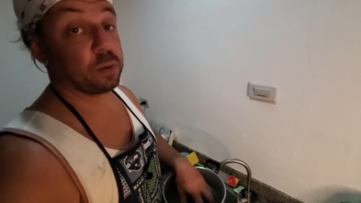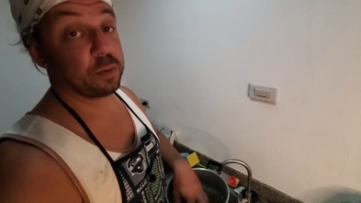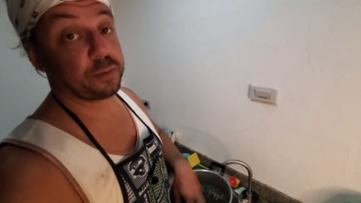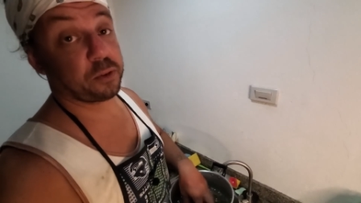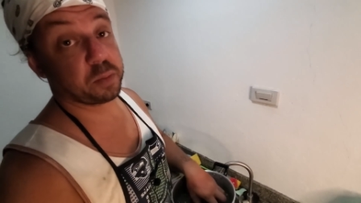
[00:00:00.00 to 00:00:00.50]

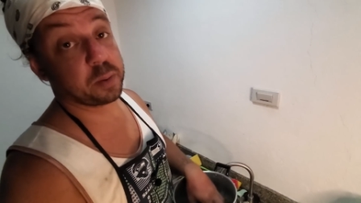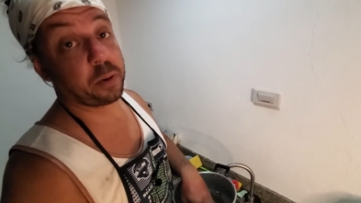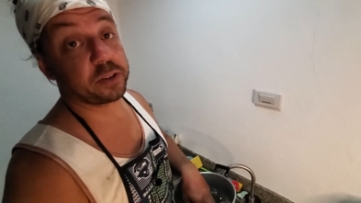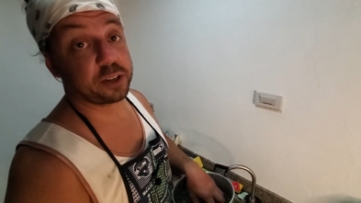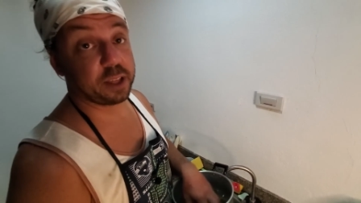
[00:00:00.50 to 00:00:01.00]
for me
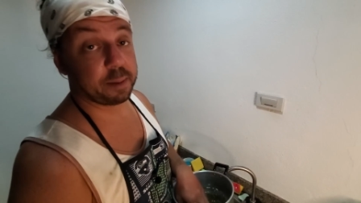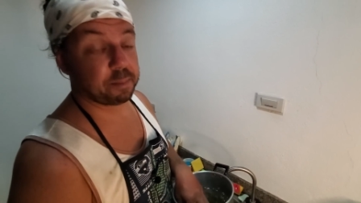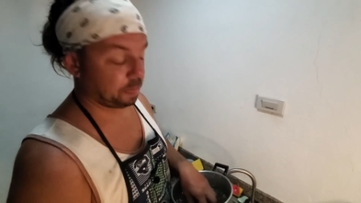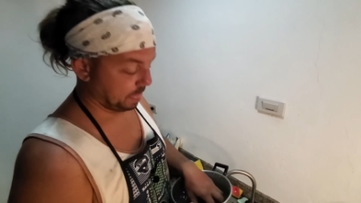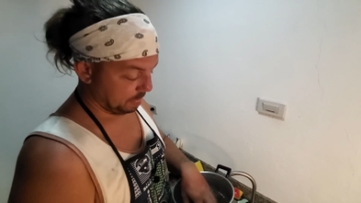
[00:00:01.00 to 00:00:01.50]
personally,
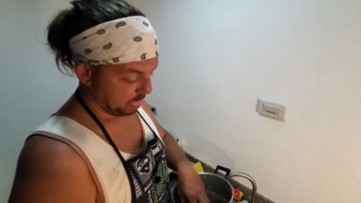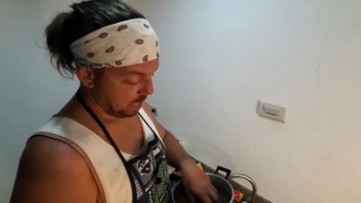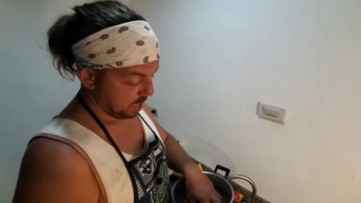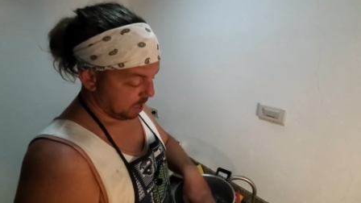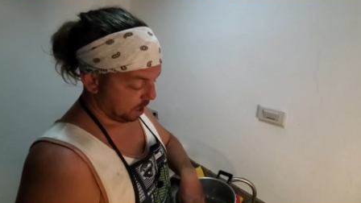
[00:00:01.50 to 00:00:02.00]

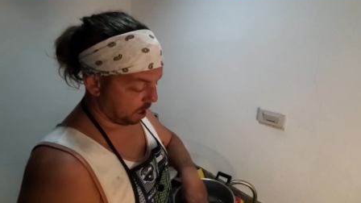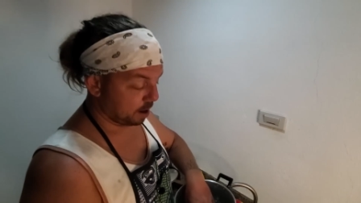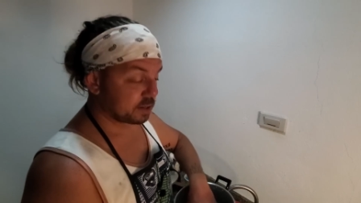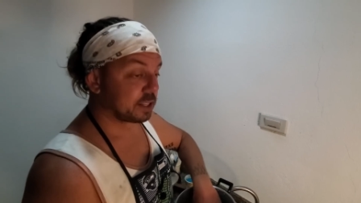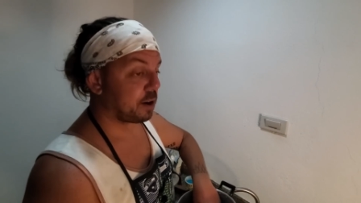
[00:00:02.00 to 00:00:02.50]
I
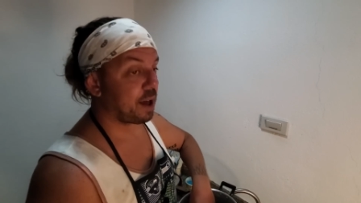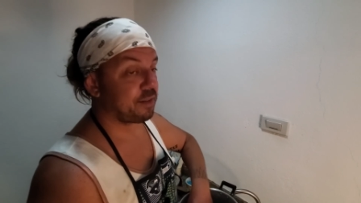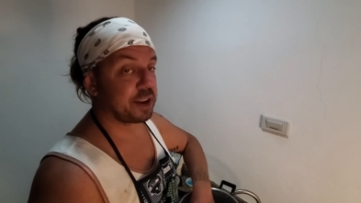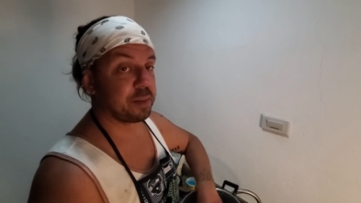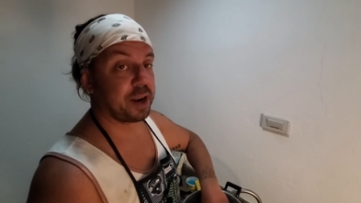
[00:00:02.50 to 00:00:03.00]
honestly don't
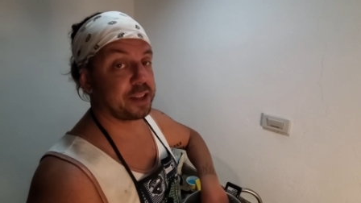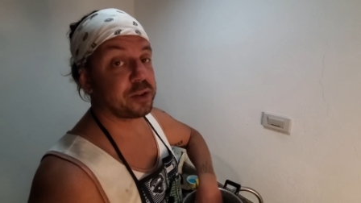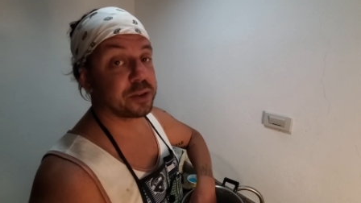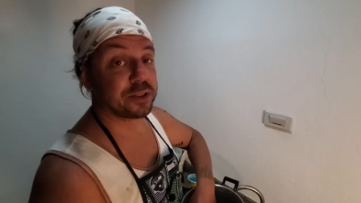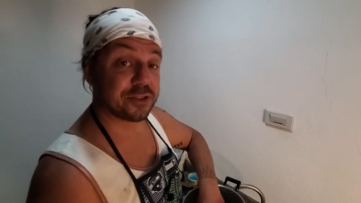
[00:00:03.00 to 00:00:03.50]
have anybody
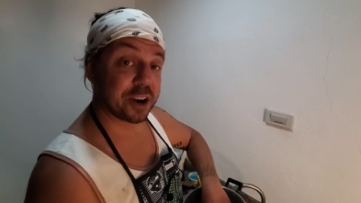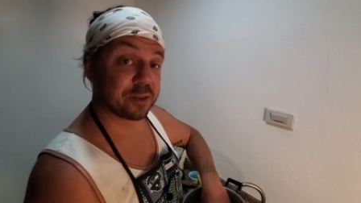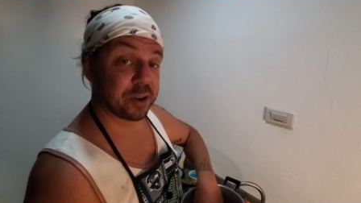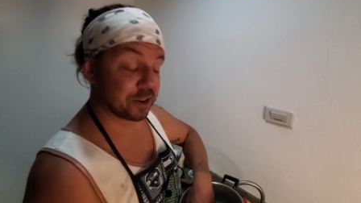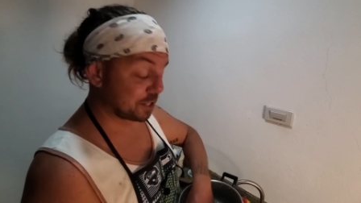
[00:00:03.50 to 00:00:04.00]
to
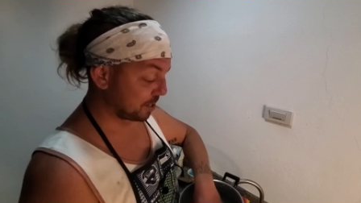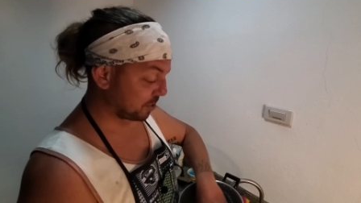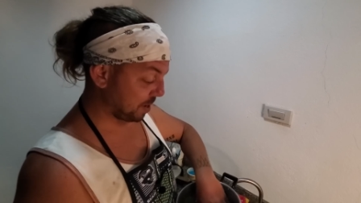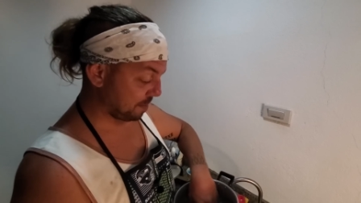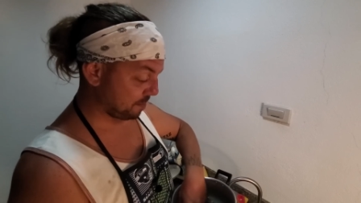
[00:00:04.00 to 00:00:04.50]
instruct me or
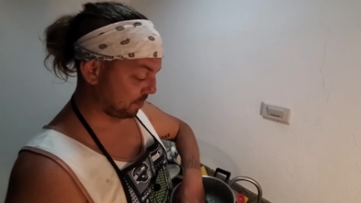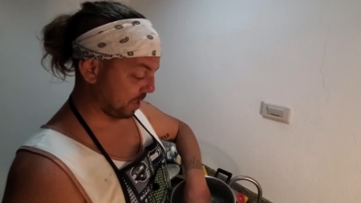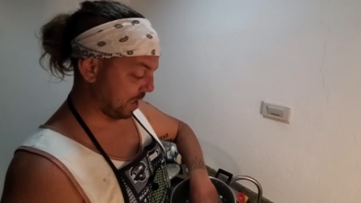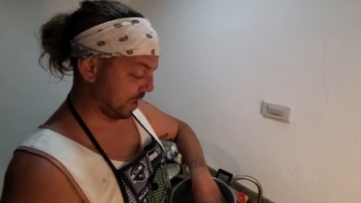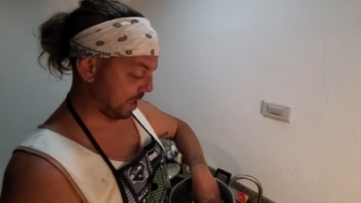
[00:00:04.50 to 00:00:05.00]
teach me,
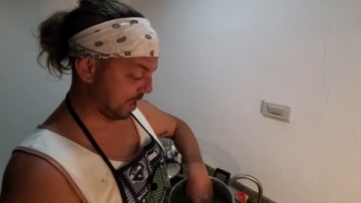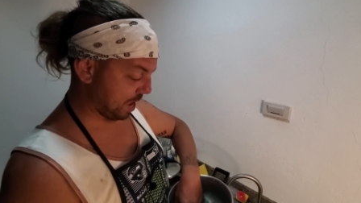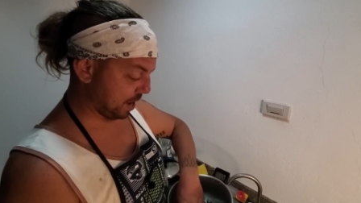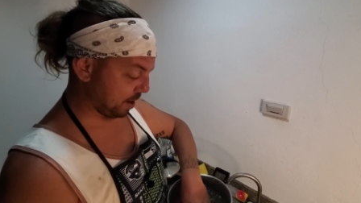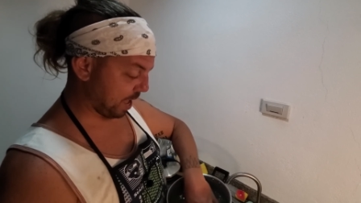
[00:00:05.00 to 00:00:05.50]

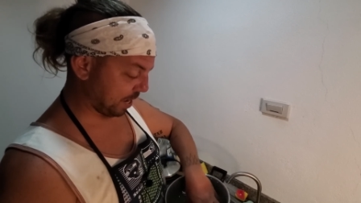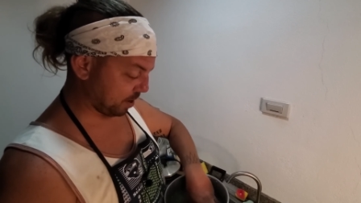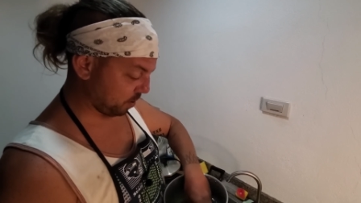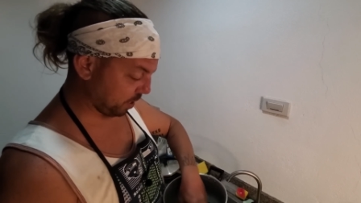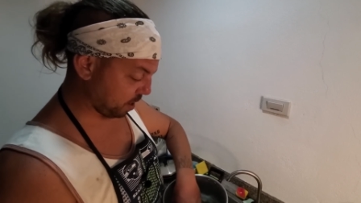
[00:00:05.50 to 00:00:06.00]
and I can
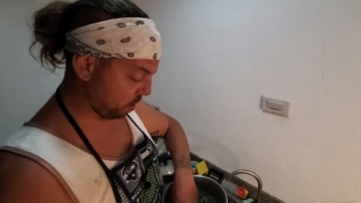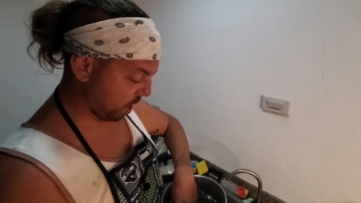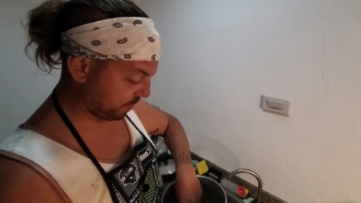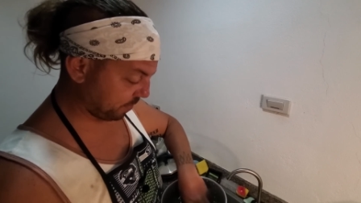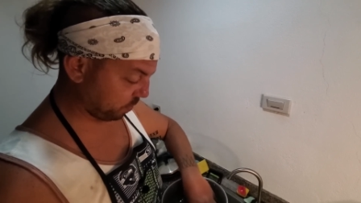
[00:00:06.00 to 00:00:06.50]
only go
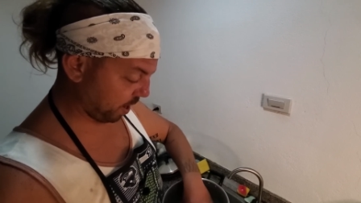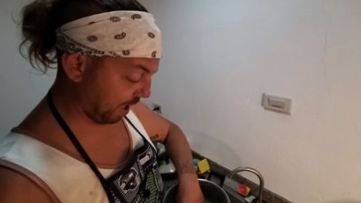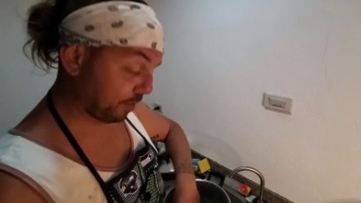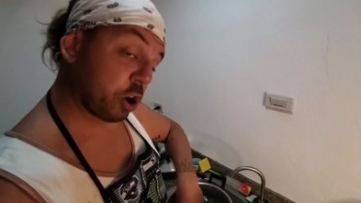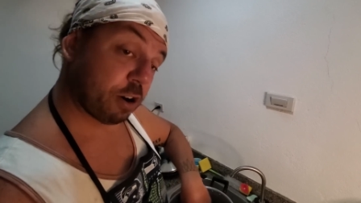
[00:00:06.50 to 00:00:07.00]
off of what
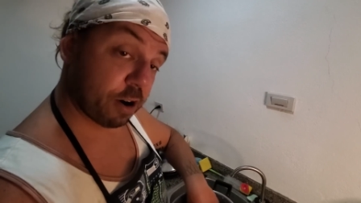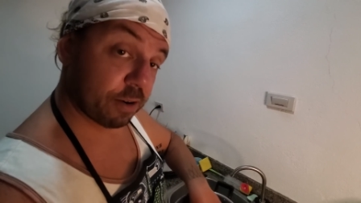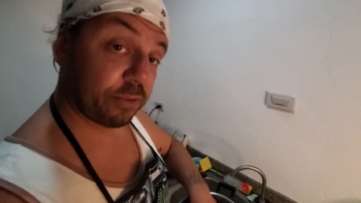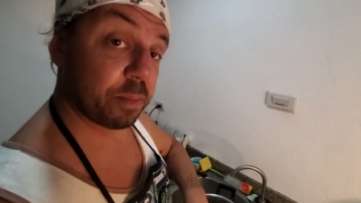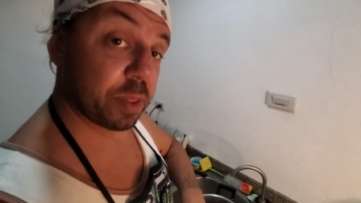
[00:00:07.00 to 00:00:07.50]
I've
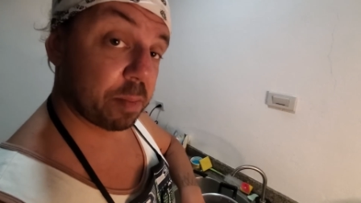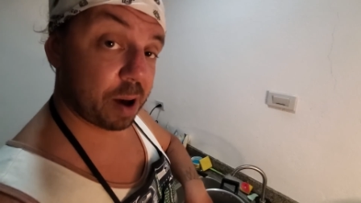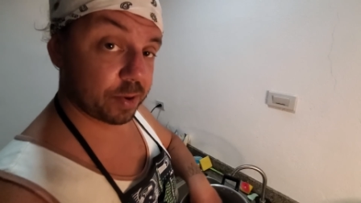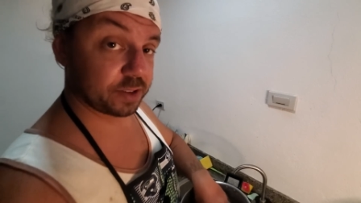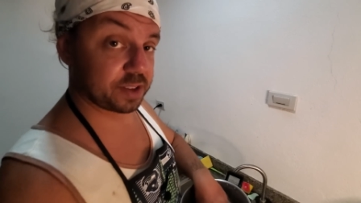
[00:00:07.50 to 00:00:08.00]
heard from the
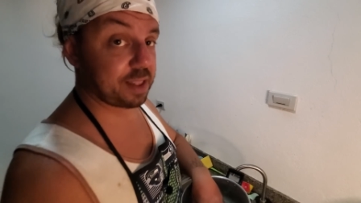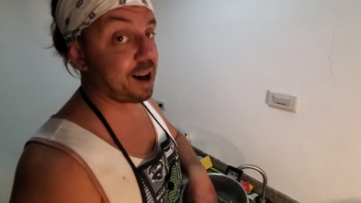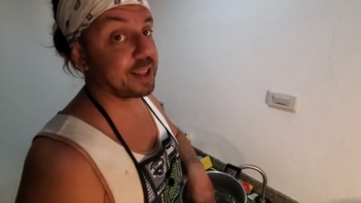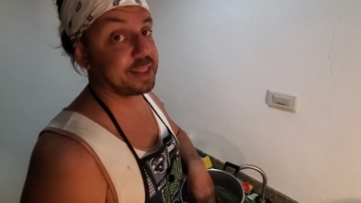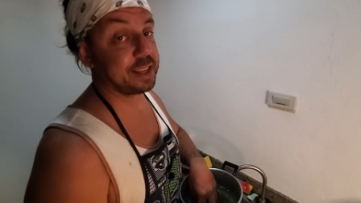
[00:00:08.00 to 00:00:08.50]
mamas and the
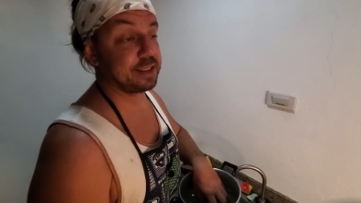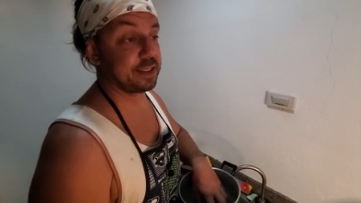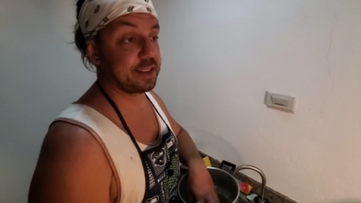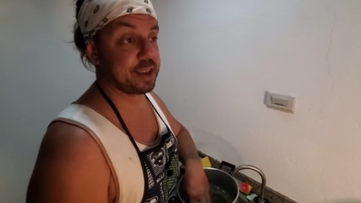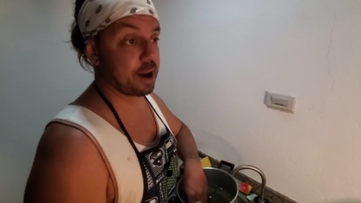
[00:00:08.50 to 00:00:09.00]
aunties
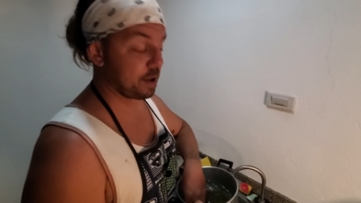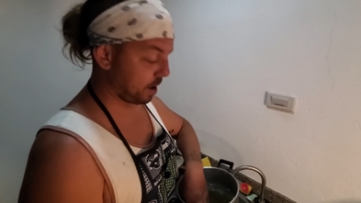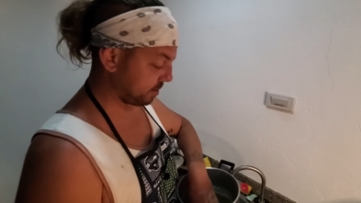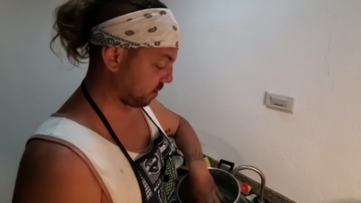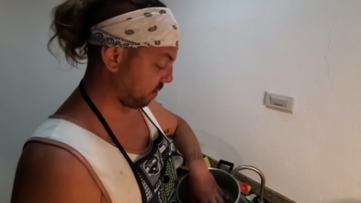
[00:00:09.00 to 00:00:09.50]
and the
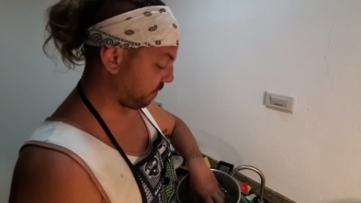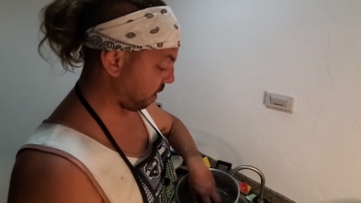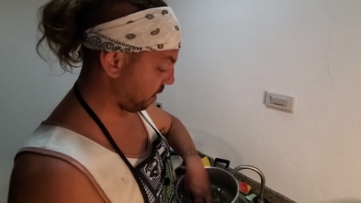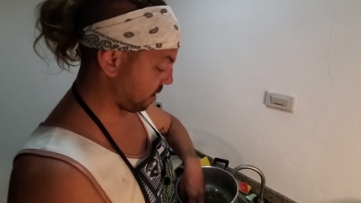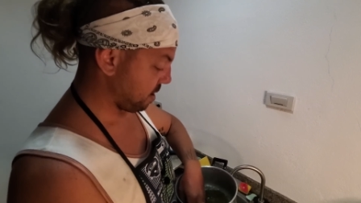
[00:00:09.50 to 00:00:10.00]
yayas so far.